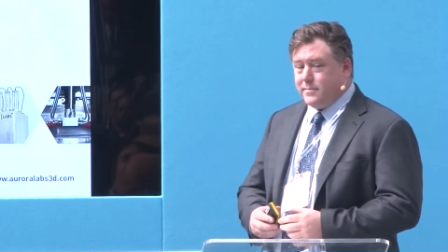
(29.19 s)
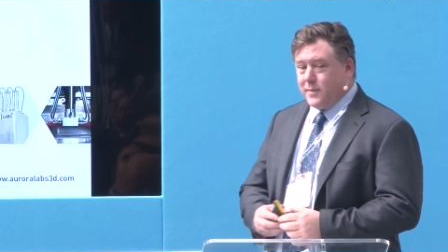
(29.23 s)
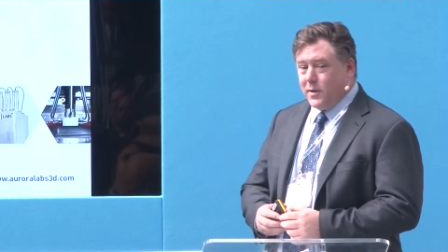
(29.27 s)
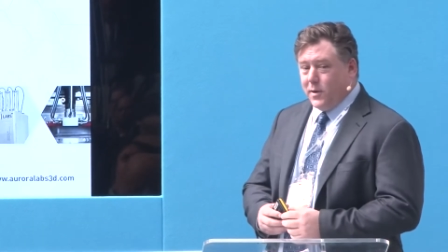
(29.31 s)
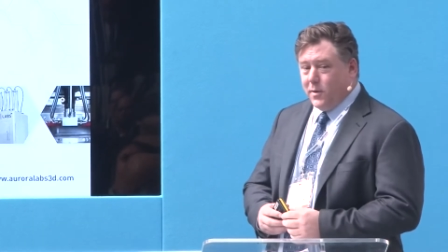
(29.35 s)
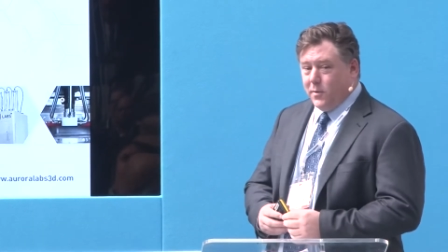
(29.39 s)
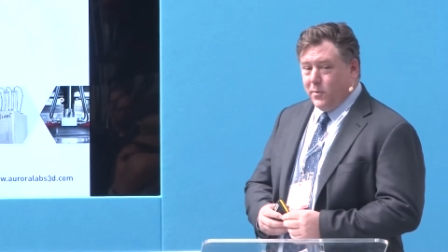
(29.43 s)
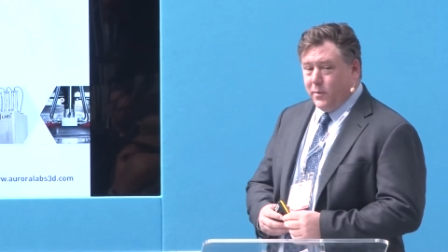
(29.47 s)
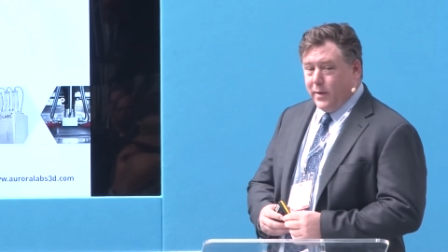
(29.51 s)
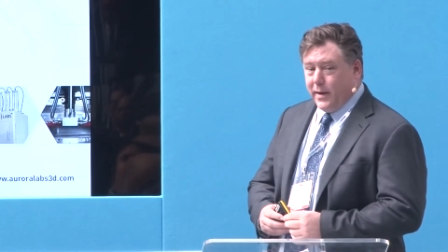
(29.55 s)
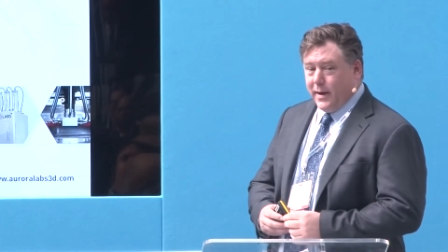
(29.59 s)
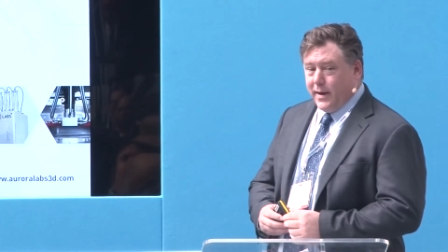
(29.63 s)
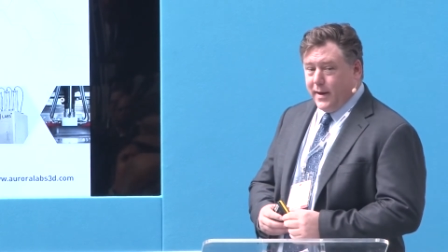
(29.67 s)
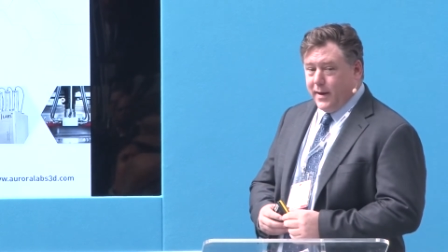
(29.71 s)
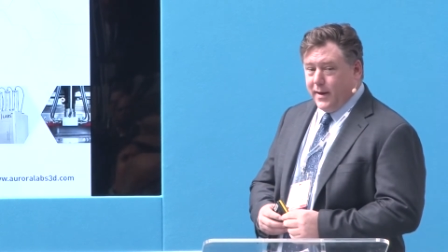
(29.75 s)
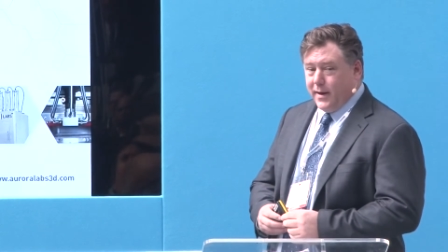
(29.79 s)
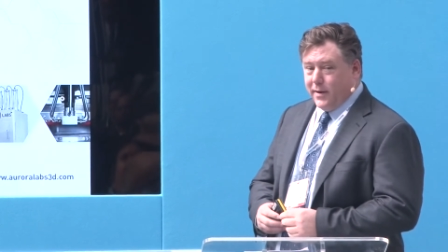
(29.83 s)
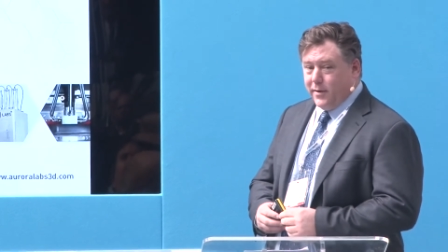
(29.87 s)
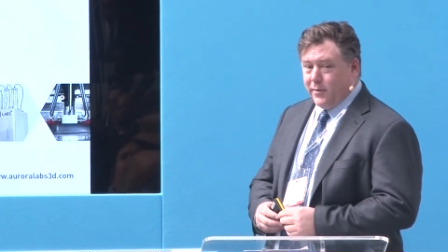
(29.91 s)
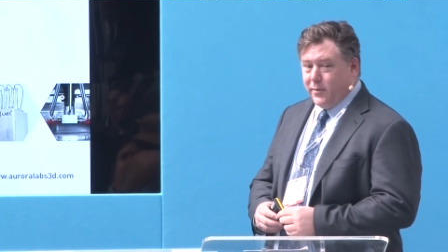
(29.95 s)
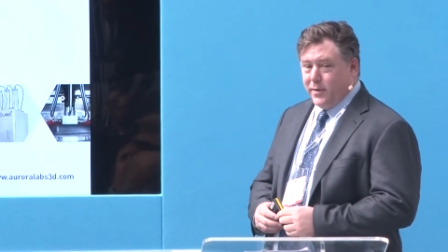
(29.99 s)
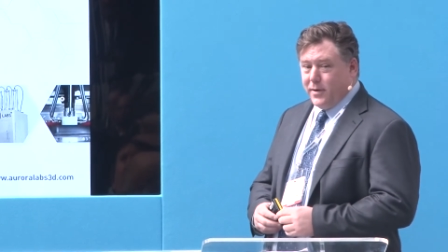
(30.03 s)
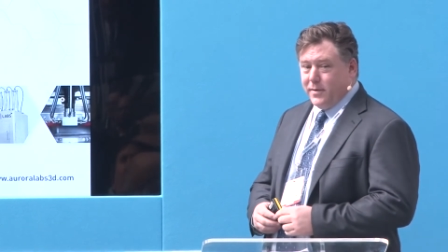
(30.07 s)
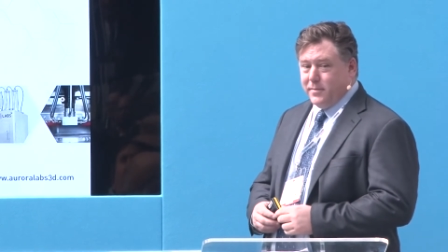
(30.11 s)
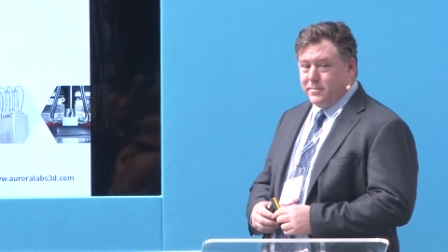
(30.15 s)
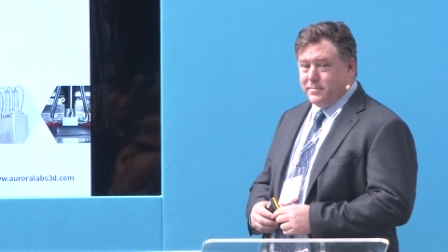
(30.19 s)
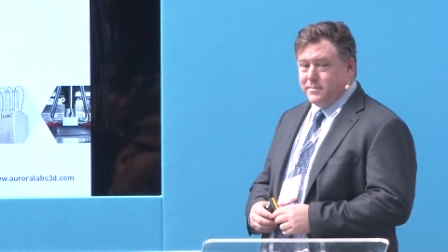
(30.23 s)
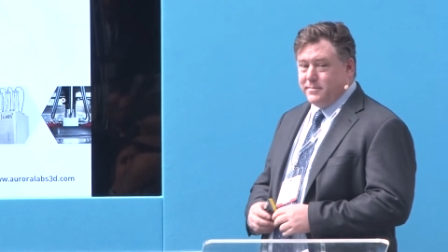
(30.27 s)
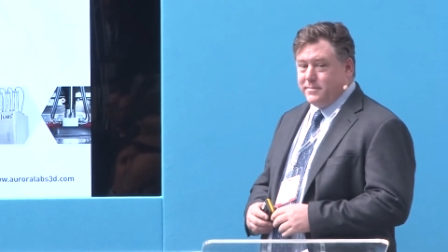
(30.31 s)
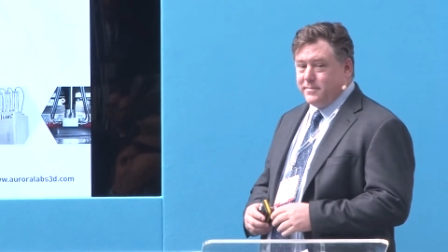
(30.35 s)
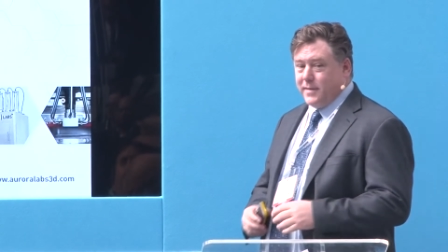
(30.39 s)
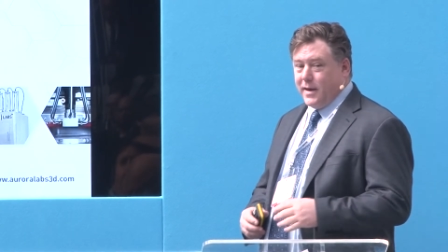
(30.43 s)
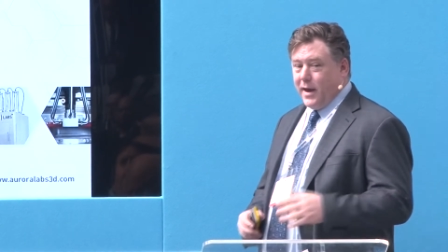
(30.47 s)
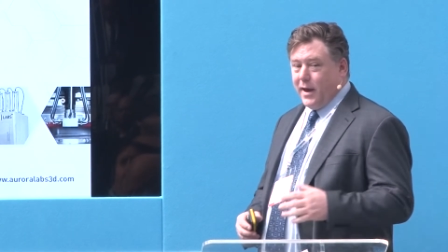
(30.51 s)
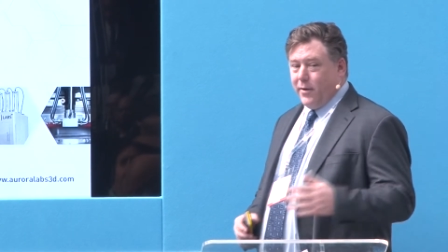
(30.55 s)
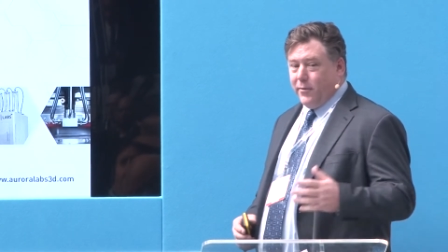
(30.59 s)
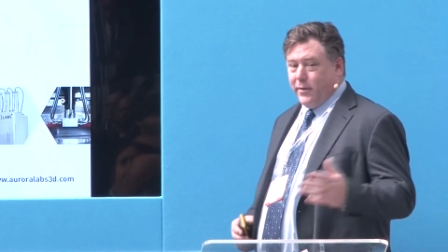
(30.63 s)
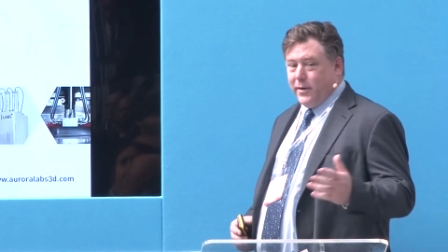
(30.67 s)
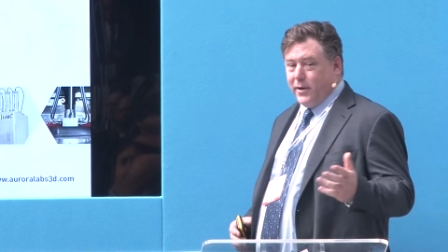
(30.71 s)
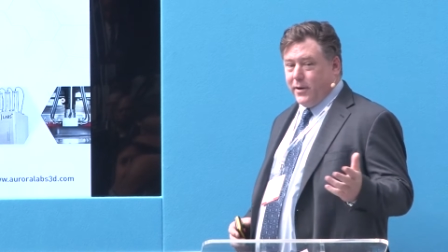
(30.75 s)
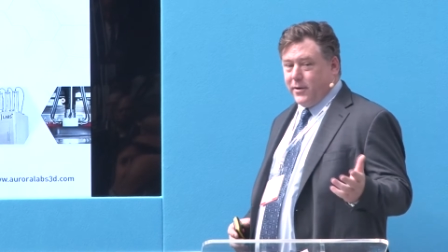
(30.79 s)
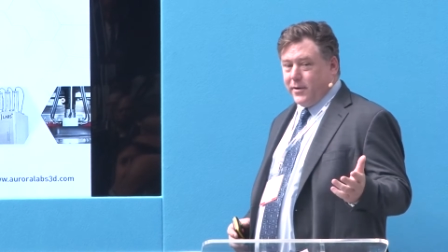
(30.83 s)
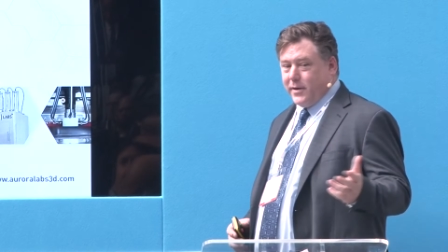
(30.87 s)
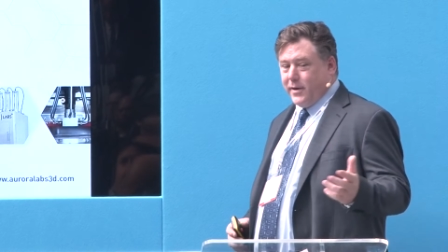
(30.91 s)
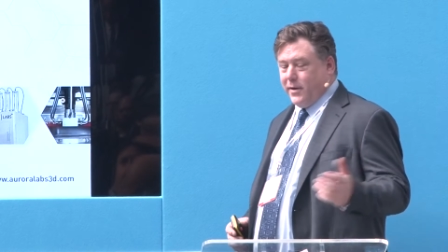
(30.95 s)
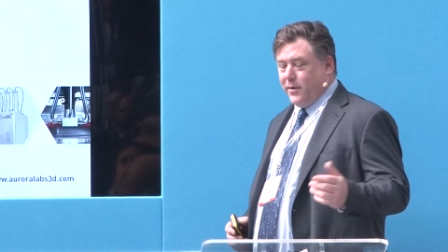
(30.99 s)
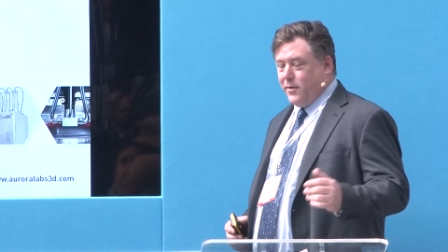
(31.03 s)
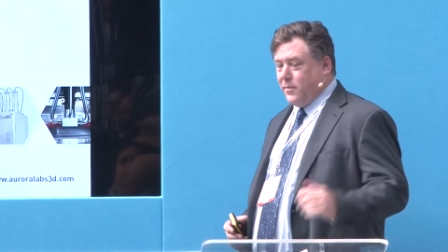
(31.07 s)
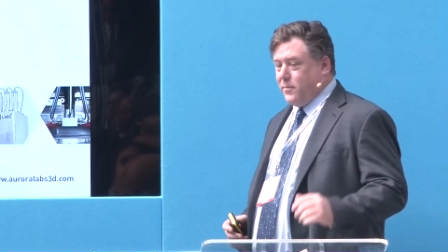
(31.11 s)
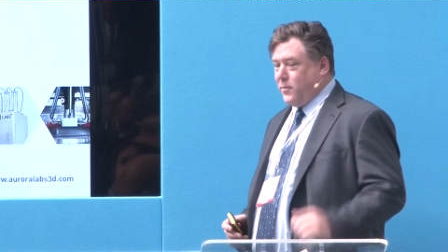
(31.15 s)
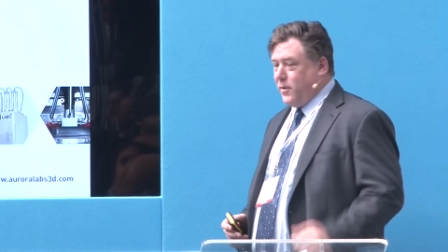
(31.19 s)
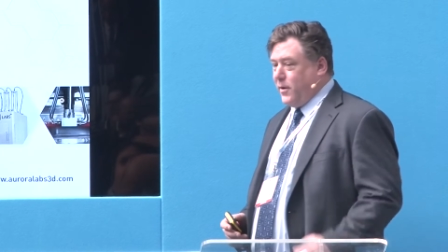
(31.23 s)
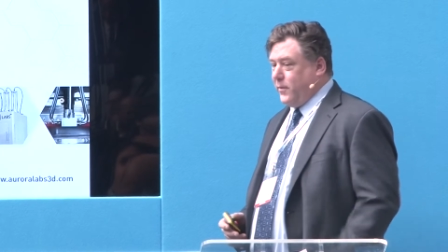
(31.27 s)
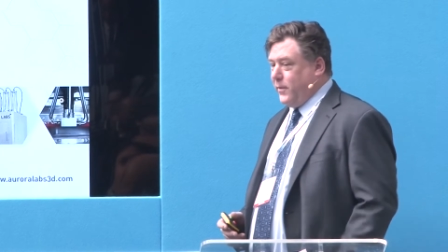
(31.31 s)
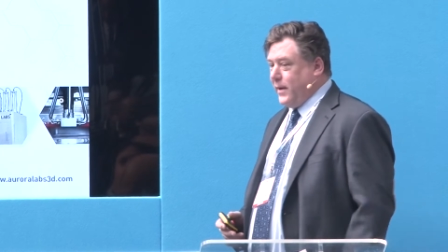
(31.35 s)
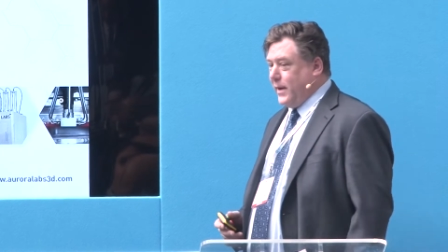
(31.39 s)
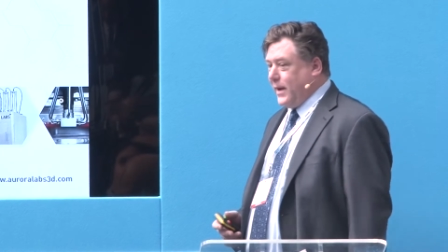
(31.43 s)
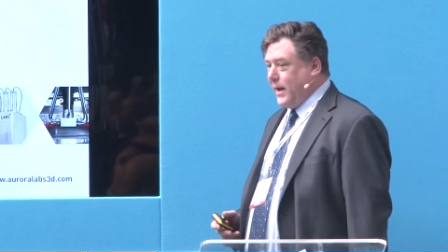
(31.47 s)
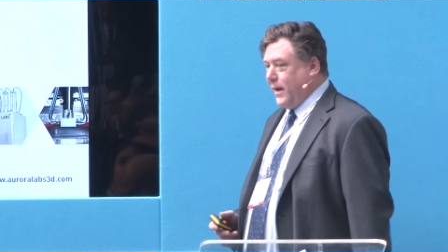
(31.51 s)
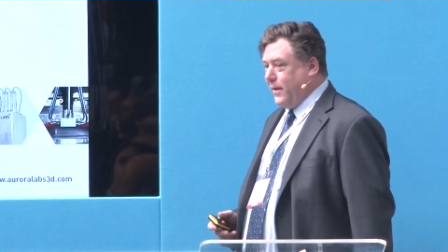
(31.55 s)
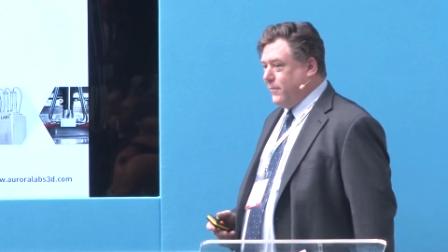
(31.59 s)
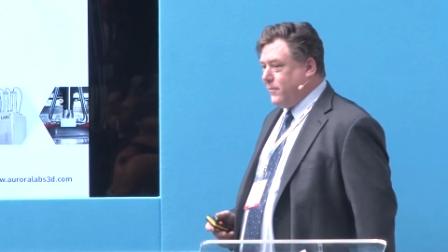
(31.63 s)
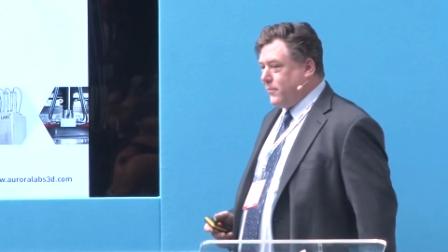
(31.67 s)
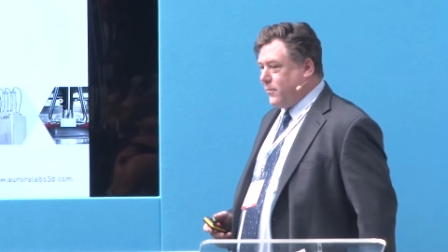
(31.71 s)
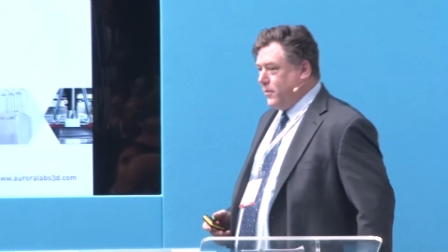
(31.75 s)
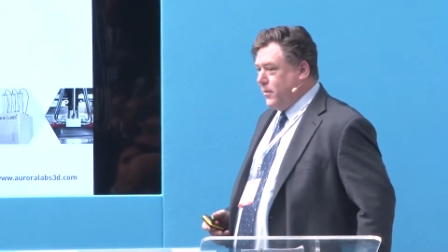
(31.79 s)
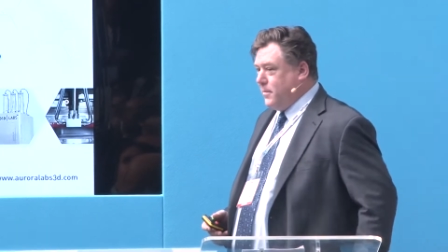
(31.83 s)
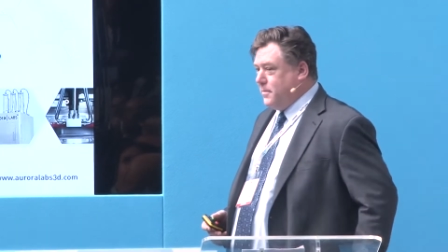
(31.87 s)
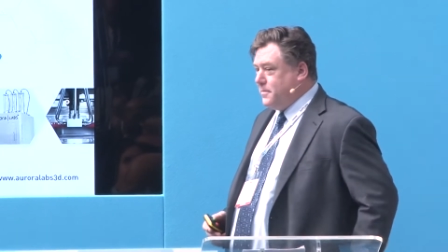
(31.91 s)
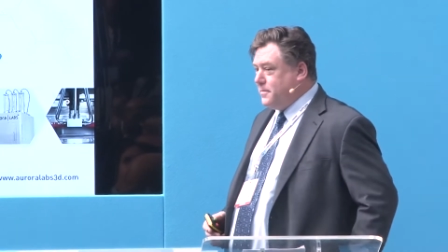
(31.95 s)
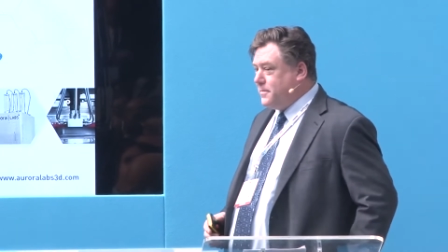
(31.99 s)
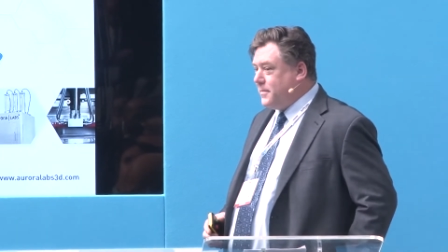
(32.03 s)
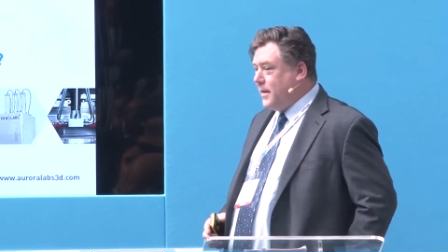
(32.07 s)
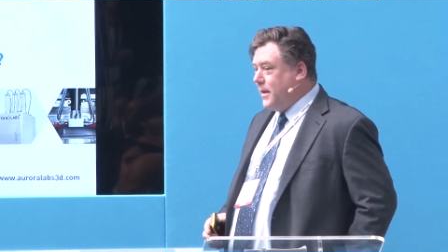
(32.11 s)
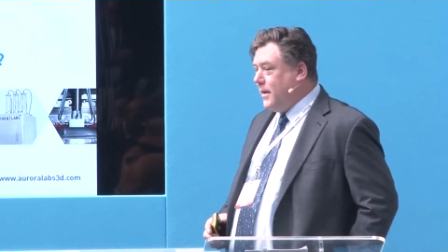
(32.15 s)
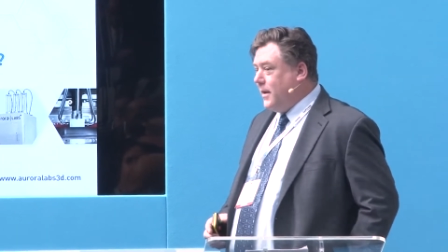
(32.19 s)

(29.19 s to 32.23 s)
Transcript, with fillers: who we are and how we got here and where we came from